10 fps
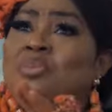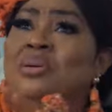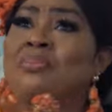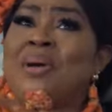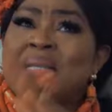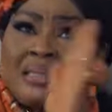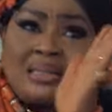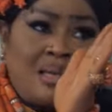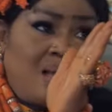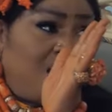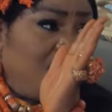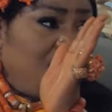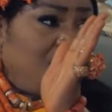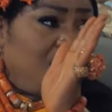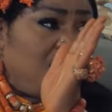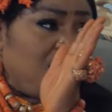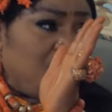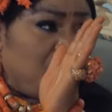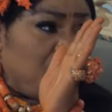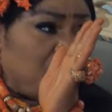to be the best in this
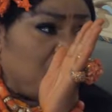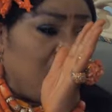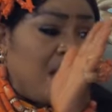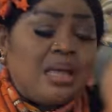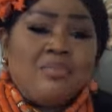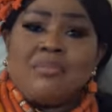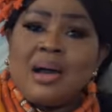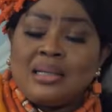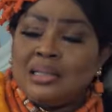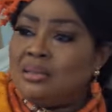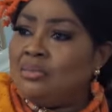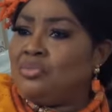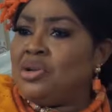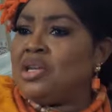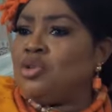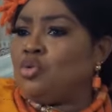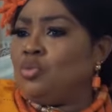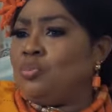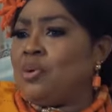generation. Imagine bringing two